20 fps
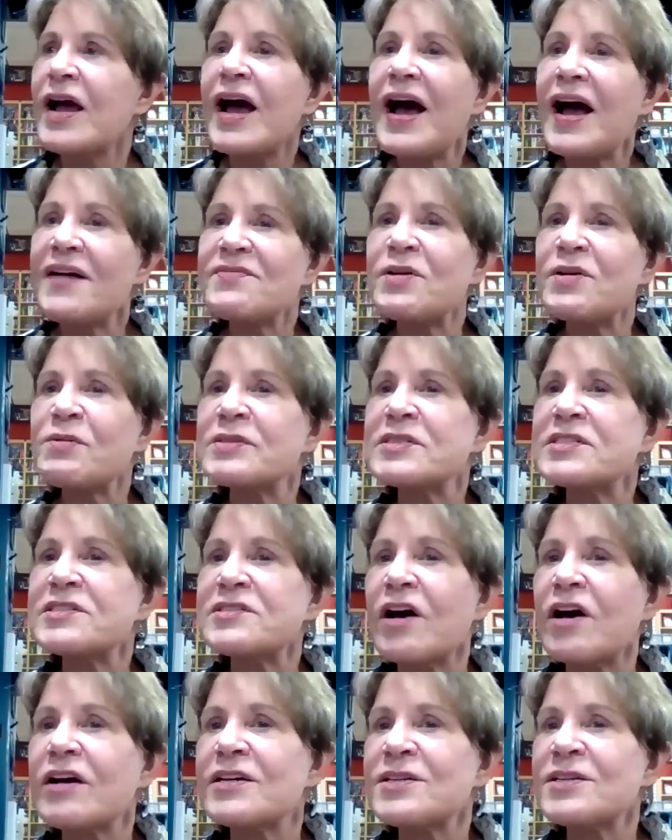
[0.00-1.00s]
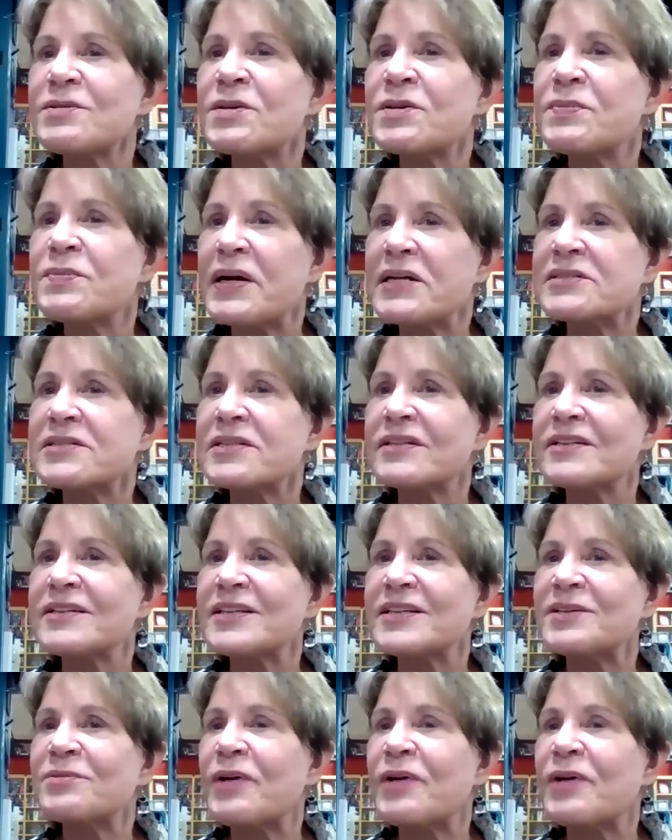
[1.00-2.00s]
I've always thought you were
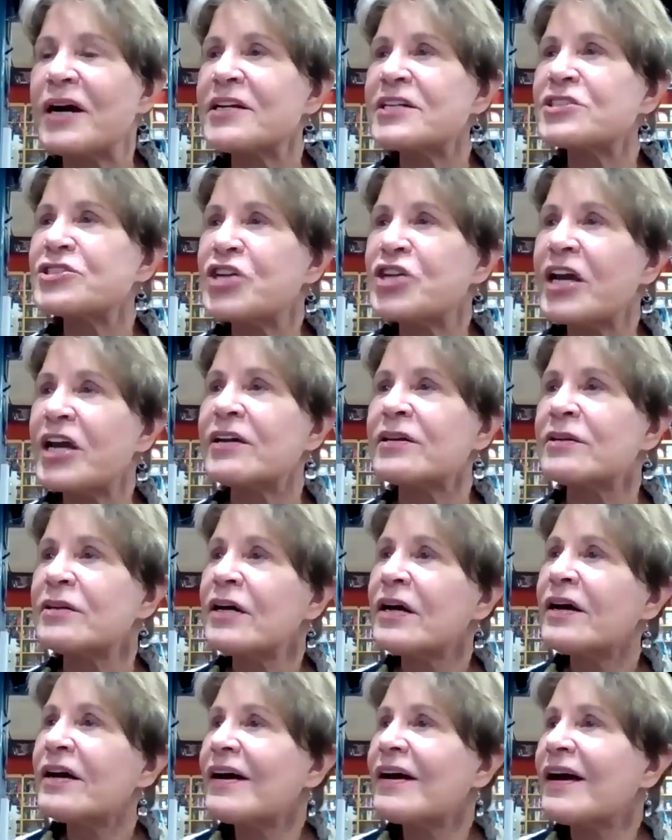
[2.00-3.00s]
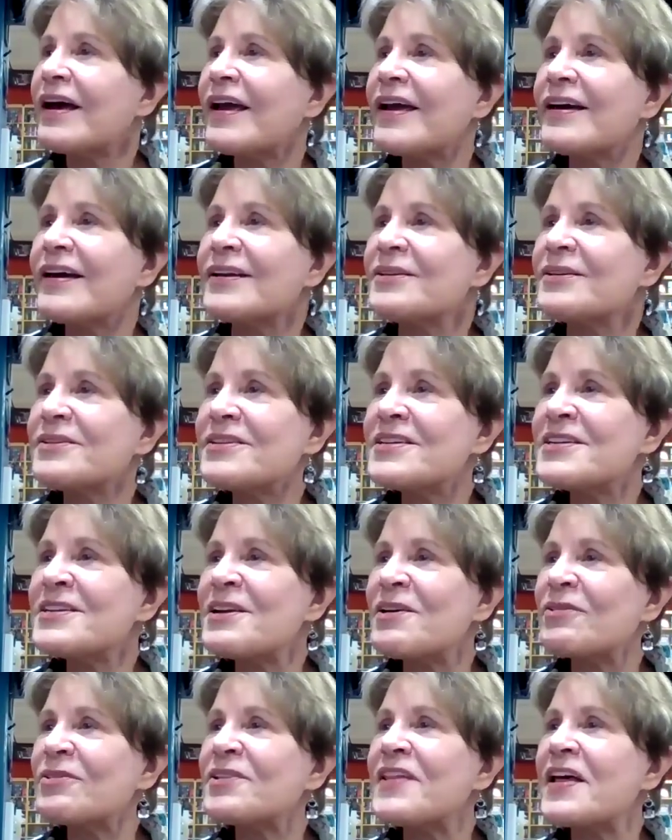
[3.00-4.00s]
basically writing Shane, and
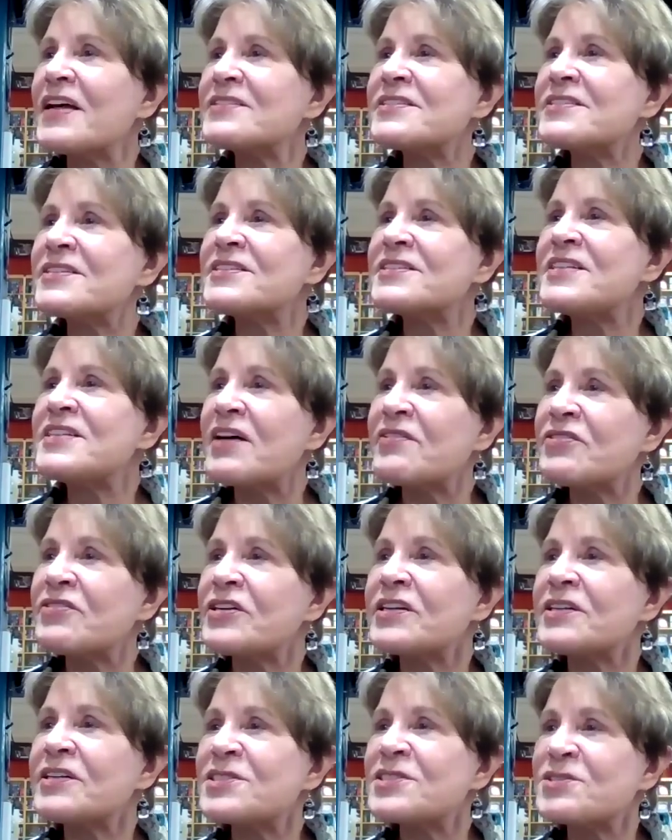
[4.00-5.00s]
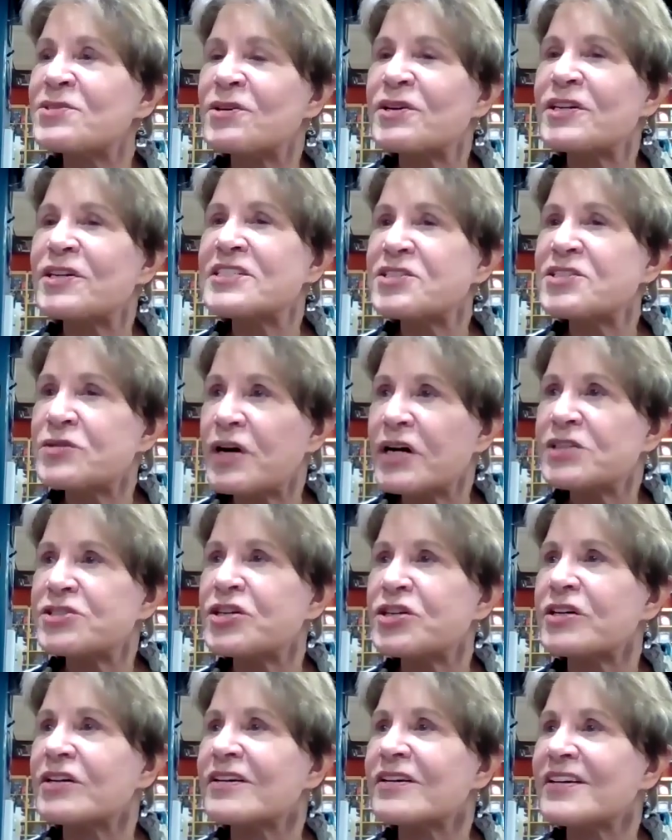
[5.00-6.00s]
that's a definite story
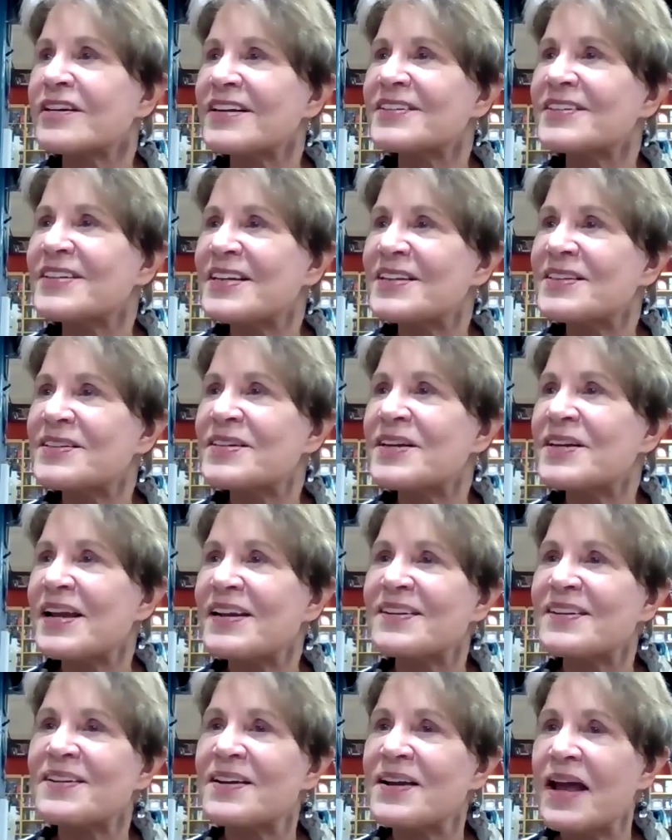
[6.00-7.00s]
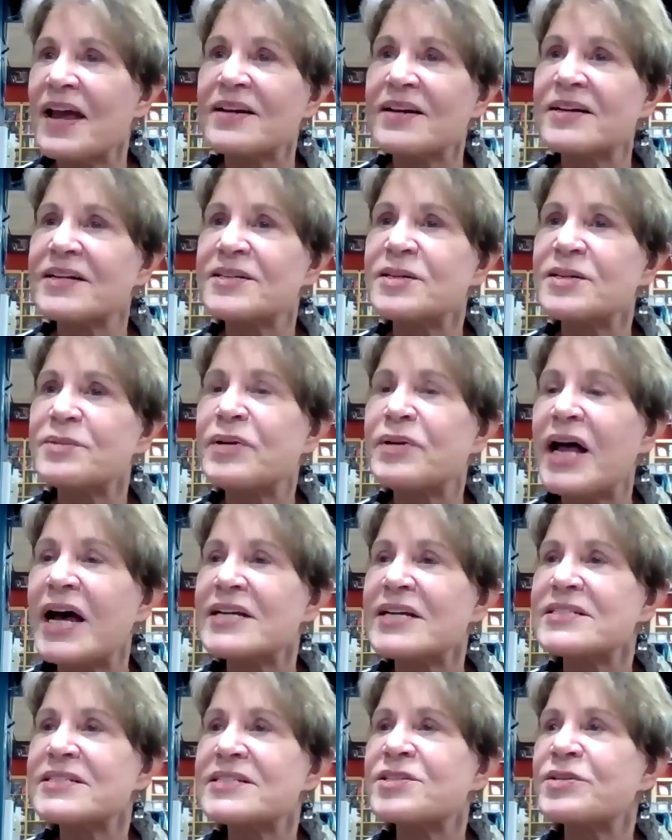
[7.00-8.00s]
structure. It
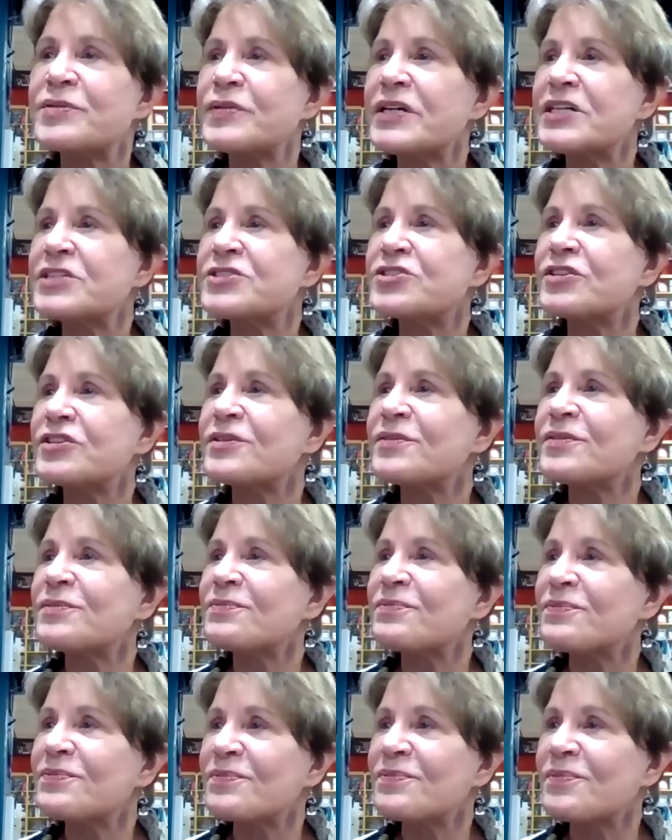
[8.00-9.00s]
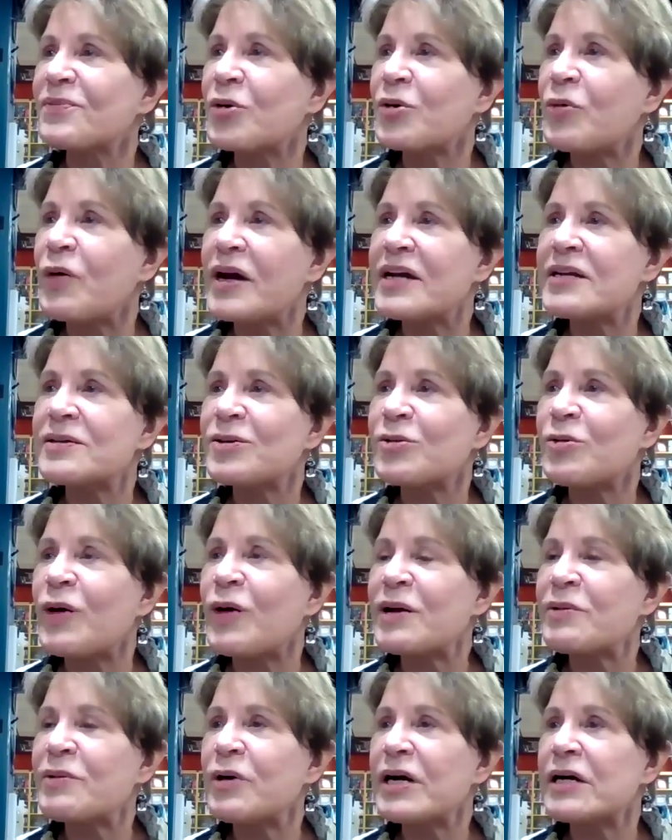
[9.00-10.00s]
applies to Reacher
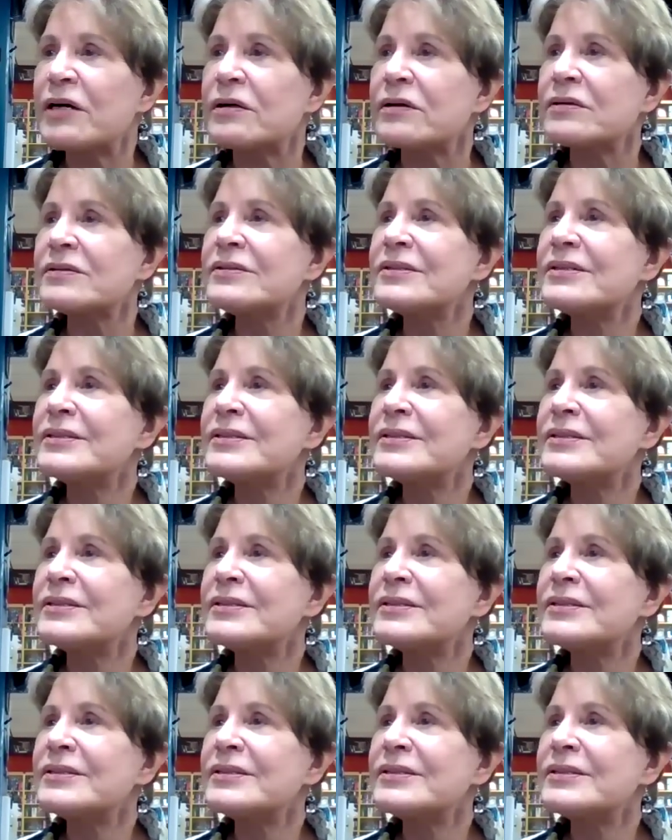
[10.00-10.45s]
quite well.